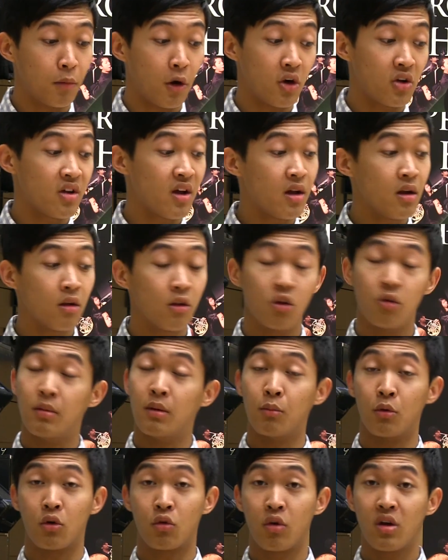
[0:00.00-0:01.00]
bar 10 a little
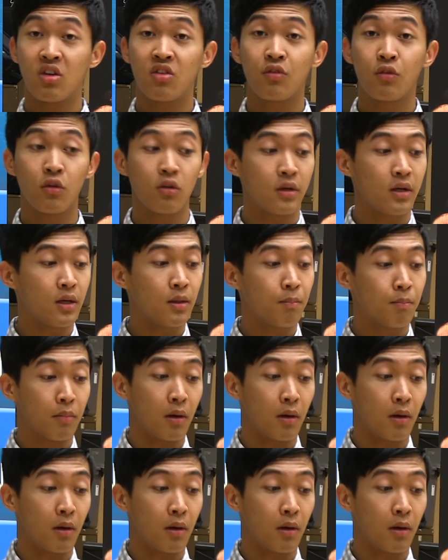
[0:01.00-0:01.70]
bit more gracefully.